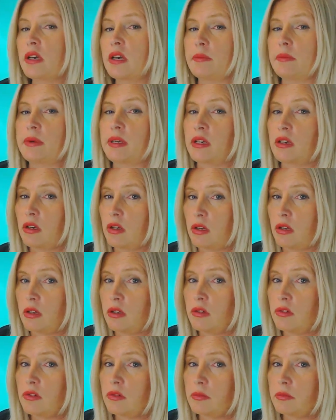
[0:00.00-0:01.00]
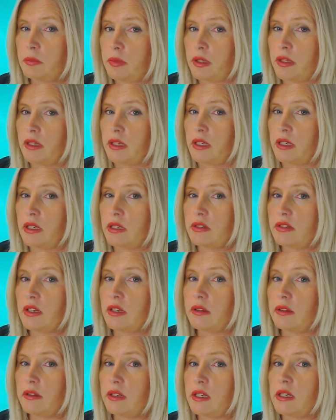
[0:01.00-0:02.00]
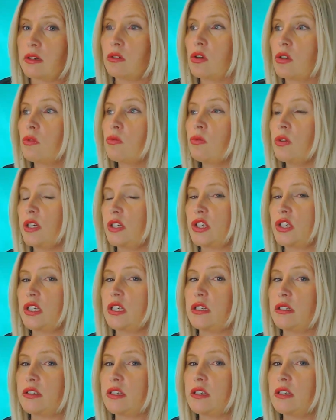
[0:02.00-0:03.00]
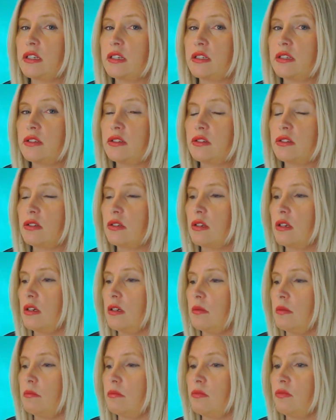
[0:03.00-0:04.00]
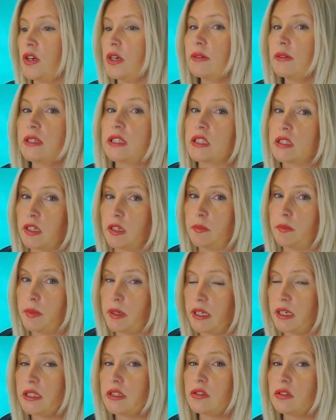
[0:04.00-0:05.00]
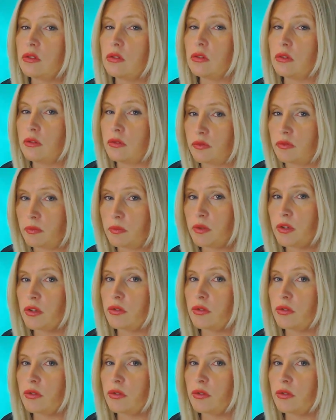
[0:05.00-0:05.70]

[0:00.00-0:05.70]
becoming hurt by that, and then reaching into this very slow place of